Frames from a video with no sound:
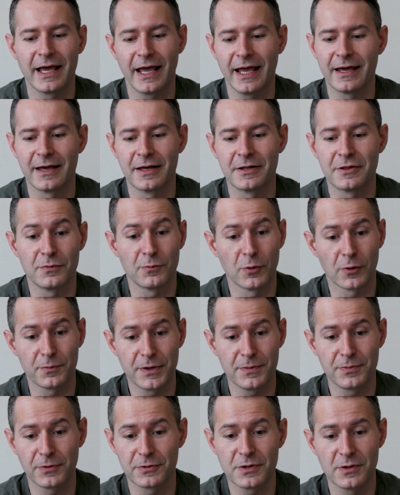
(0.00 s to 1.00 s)
And the more
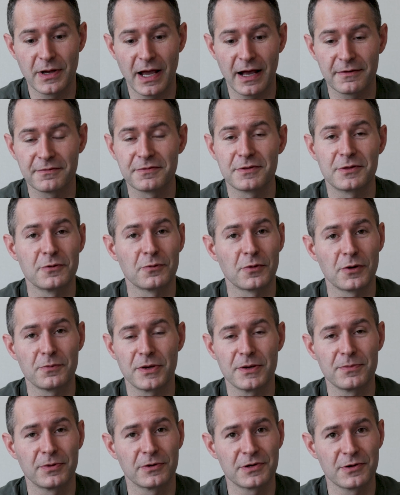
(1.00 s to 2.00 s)
people you have, the more
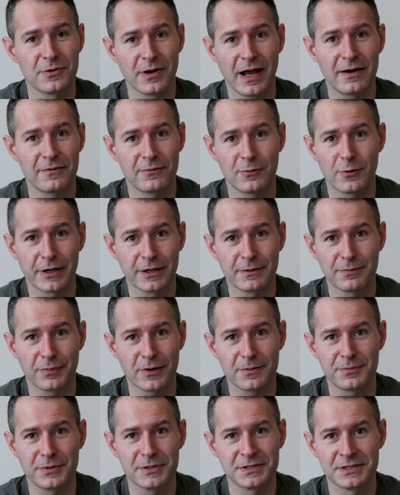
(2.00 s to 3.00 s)
people you have wanting
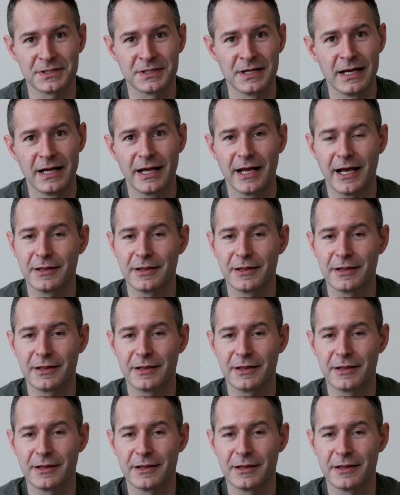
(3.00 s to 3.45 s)
purpose,